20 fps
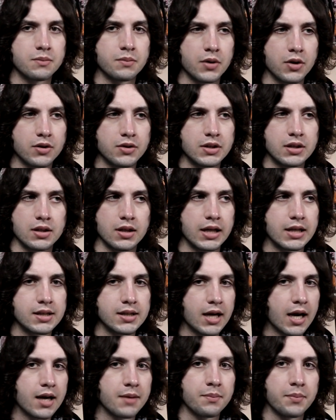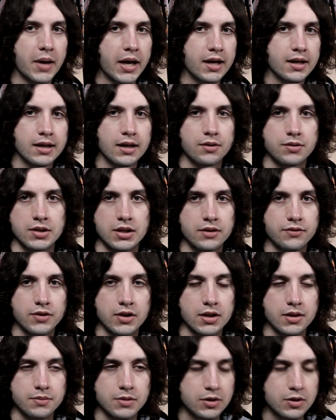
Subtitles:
Bernie, like, not back out and give up,